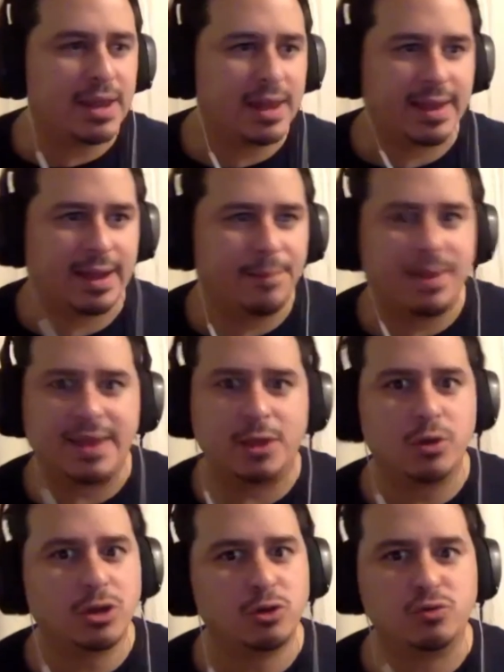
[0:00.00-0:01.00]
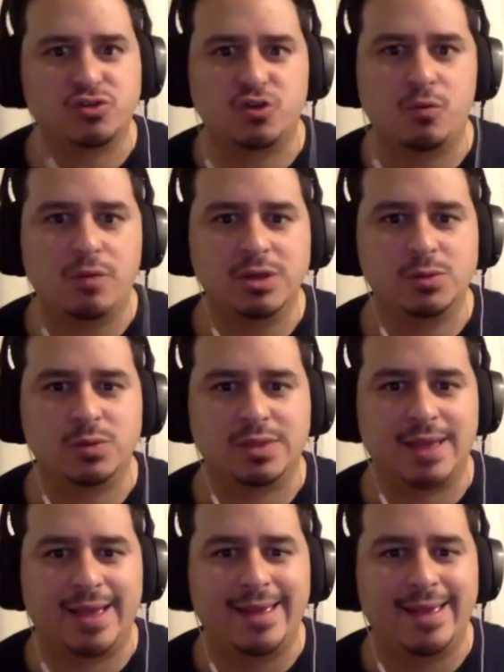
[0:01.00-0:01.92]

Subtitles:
like I'm like, you can do so much with that.